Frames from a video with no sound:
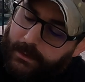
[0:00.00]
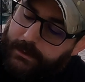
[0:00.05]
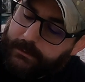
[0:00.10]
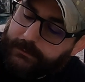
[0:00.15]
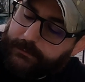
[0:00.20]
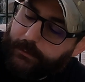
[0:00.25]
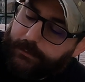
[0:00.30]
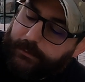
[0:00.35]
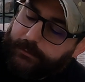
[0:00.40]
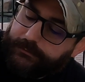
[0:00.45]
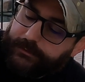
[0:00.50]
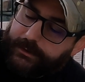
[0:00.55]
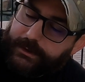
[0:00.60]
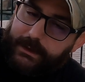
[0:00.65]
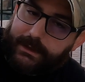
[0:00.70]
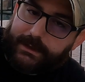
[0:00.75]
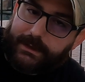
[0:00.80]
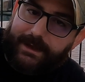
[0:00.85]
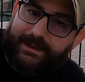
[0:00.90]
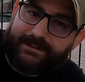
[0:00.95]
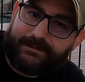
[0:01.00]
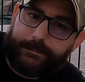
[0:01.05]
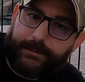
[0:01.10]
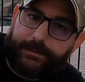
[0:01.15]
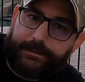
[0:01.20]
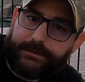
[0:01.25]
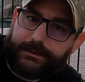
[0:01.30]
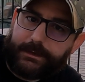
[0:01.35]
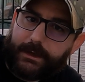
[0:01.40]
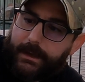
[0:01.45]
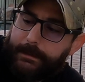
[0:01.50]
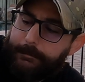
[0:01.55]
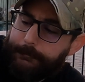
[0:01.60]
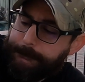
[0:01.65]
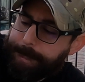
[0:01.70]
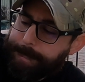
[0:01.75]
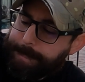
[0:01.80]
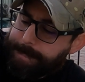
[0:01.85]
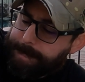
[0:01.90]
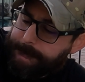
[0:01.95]
So there's a clasp at the top.
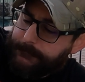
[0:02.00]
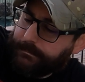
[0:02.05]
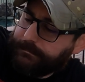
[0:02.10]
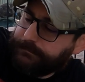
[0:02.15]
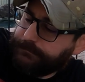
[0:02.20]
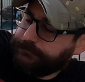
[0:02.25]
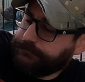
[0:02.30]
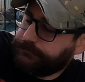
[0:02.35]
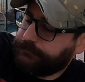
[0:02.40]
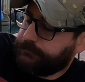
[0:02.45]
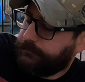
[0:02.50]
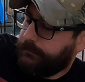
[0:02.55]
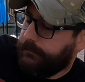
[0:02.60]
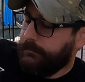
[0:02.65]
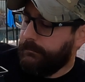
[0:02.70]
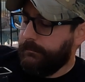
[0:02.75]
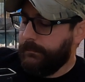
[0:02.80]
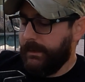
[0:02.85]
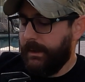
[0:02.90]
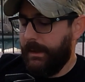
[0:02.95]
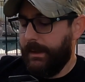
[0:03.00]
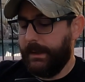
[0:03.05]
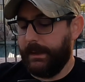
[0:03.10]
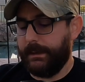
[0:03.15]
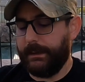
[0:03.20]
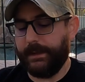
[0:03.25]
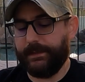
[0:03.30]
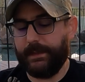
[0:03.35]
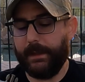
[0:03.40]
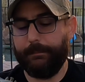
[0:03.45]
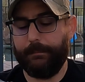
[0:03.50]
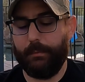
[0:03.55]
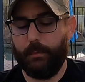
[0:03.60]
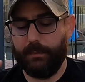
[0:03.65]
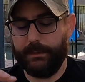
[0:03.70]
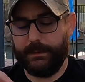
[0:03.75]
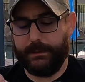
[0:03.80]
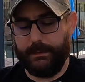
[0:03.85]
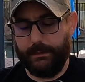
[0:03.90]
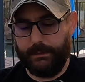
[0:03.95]
And at that
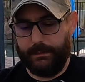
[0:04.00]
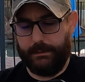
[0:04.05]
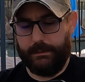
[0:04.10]
point,